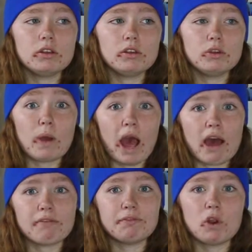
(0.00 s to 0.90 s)
you
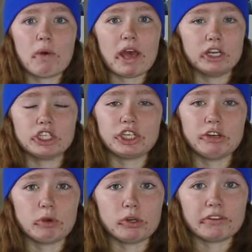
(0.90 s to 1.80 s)
have no energy or
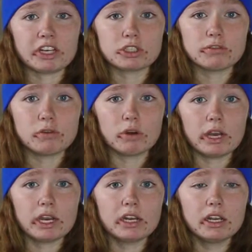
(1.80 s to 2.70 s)
motivation for
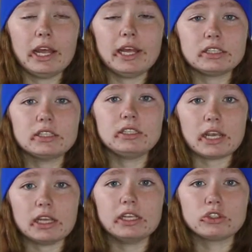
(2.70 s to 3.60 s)
it. It's a
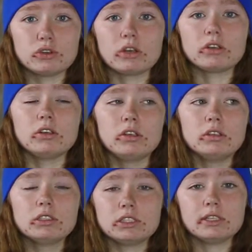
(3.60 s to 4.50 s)
daily struggle
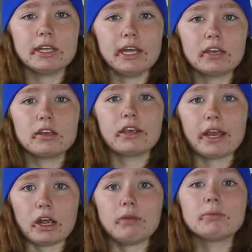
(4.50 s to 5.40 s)
to like
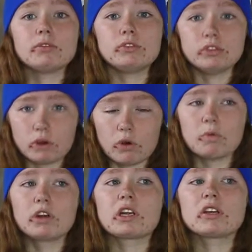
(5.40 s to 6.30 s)
get up, do
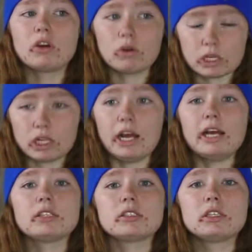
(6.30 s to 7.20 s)
homework, go to
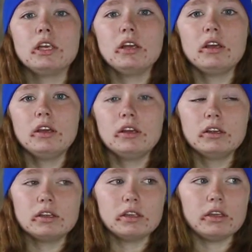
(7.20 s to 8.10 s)
class.
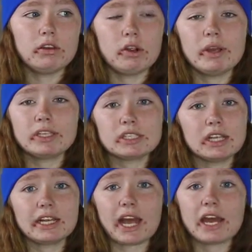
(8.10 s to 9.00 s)
You know, it's
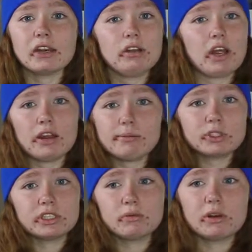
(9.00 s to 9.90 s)
like I
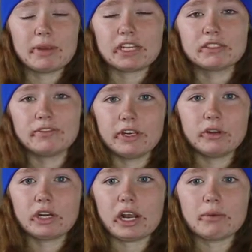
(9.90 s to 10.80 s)
almost didn't want to make this
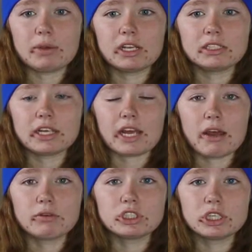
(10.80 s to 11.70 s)
video today because like
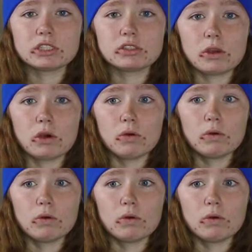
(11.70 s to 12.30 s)
I was just so